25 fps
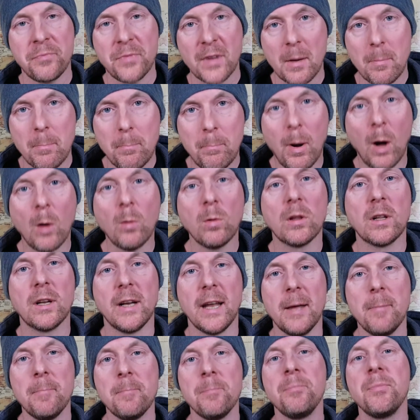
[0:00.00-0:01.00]

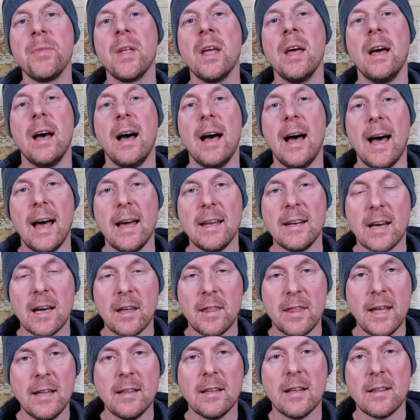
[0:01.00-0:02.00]
boldly, and I
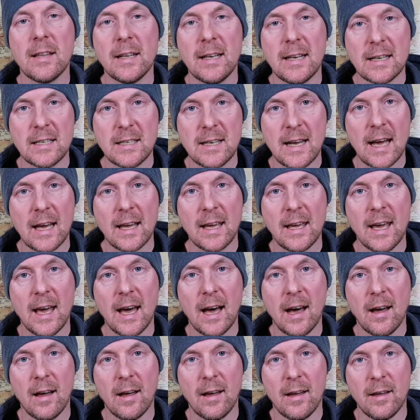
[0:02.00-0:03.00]
think that the
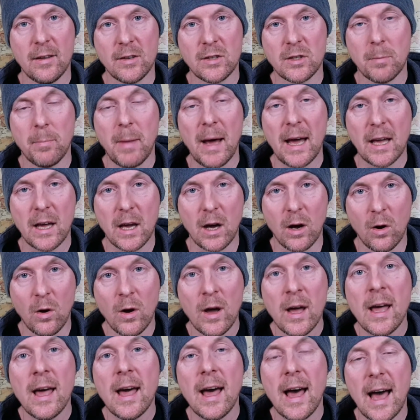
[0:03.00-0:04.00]
Latakia tobacco
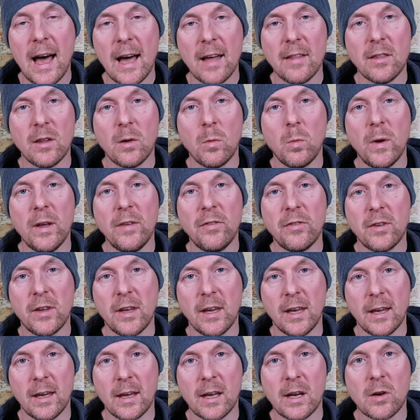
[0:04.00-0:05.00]
and the
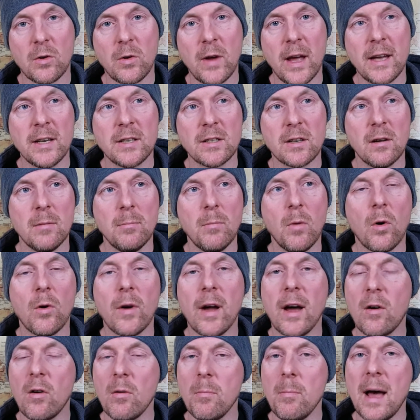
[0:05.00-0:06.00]
whiskey create a more
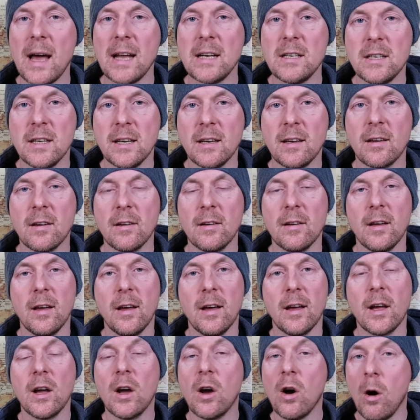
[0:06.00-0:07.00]
aromatic,
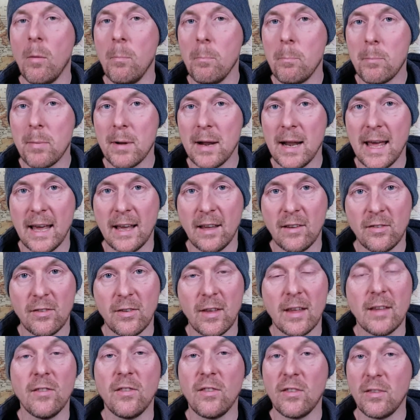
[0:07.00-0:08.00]
complex
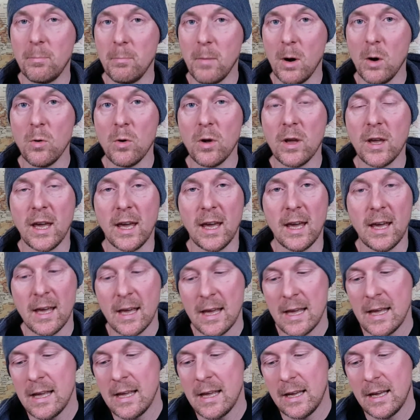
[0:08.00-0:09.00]
and smoky
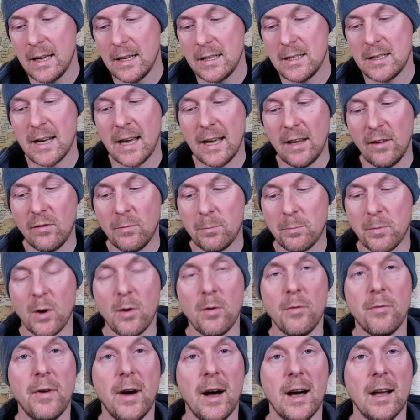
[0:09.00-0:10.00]
taste
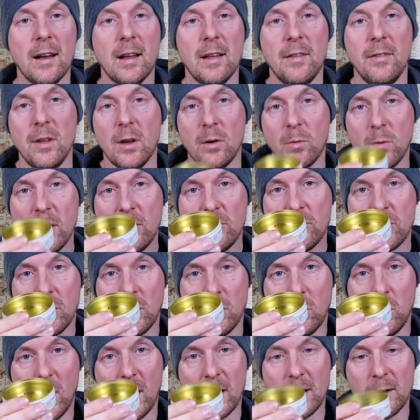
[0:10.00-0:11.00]
profile in the original
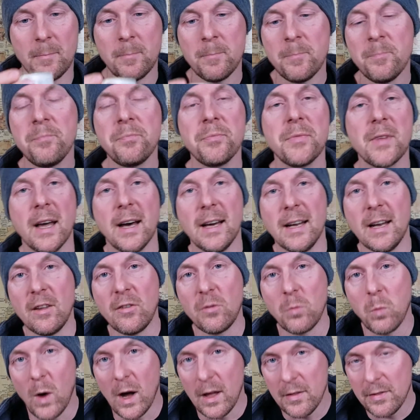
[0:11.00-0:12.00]
one. And
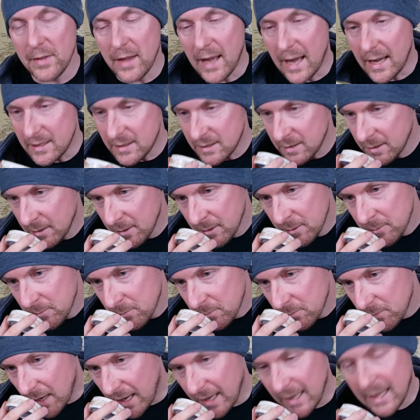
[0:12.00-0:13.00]
it's one that
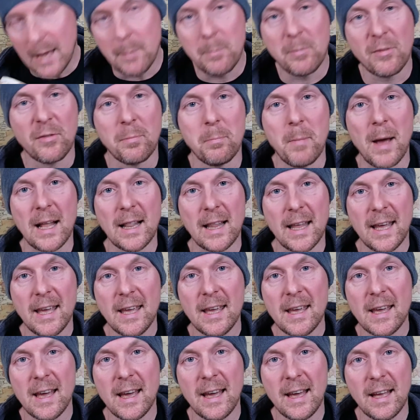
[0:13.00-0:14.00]
I keep
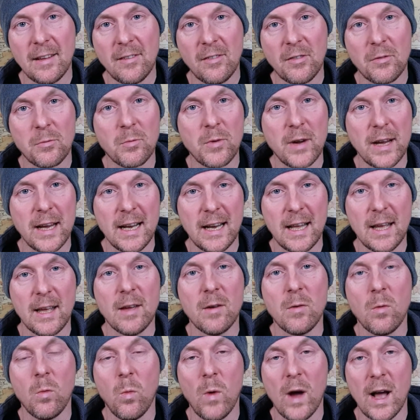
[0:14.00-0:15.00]
smelling. It's really
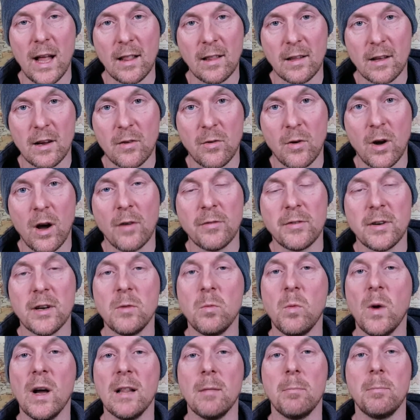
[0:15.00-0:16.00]
well crafted,
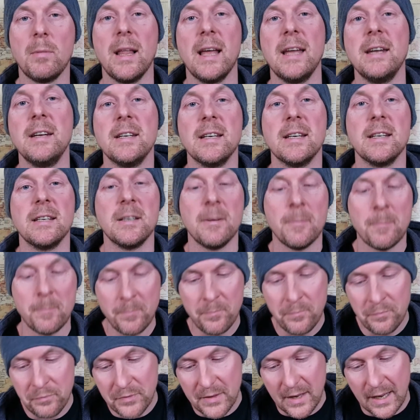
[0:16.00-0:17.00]
well blended.
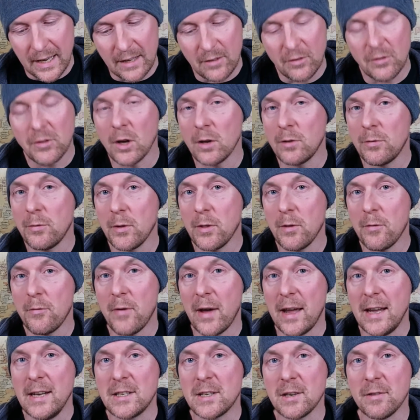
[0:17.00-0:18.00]
It's not for the
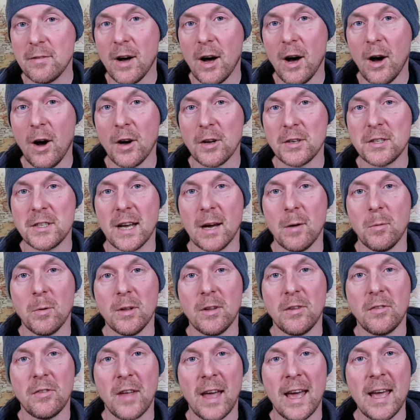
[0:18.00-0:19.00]
faint of heart, I would
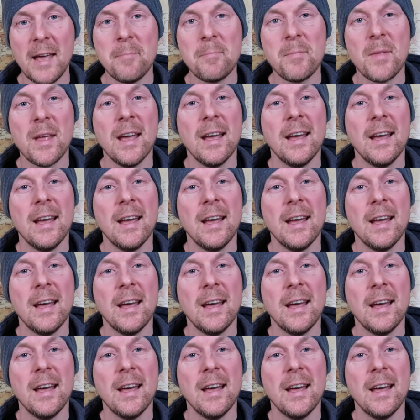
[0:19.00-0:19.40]
say.